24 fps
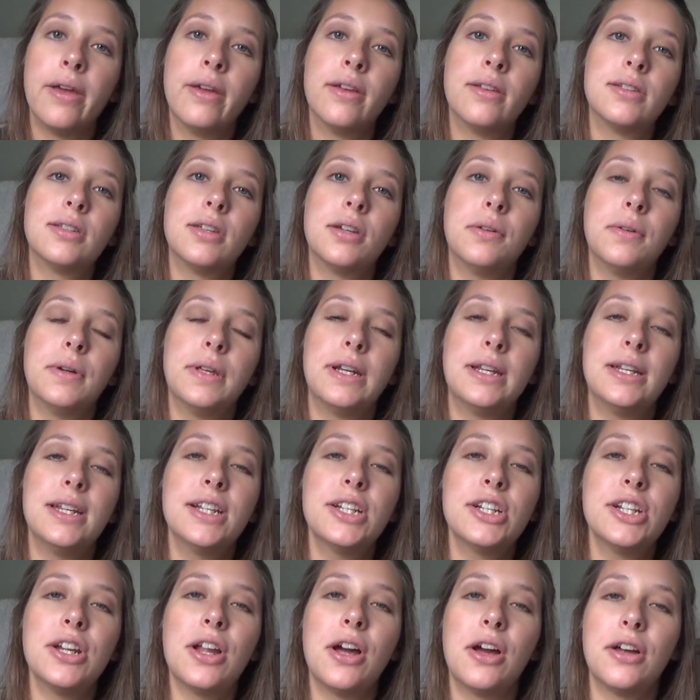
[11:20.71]
So in
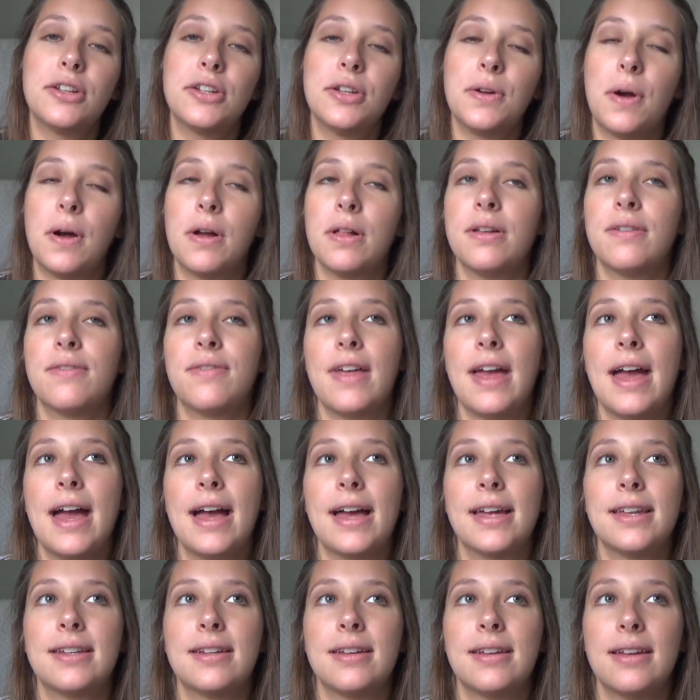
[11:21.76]
addition to all of
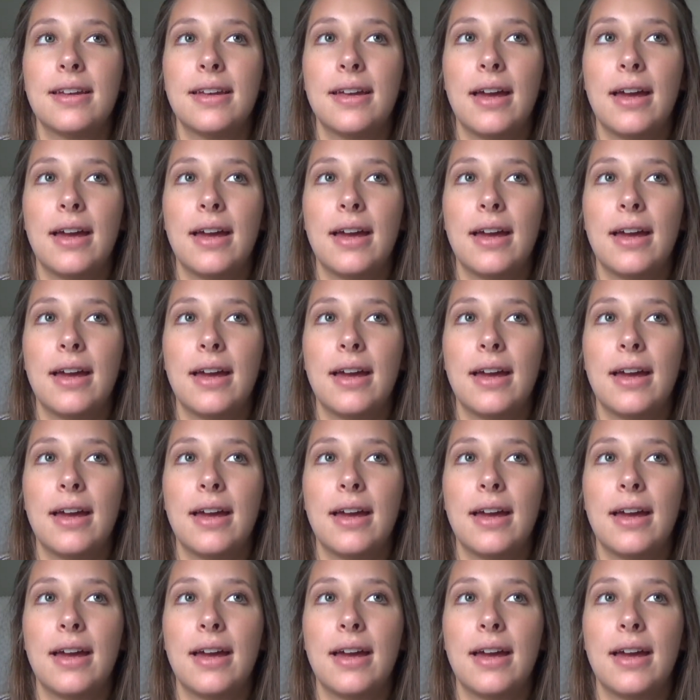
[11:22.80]
that,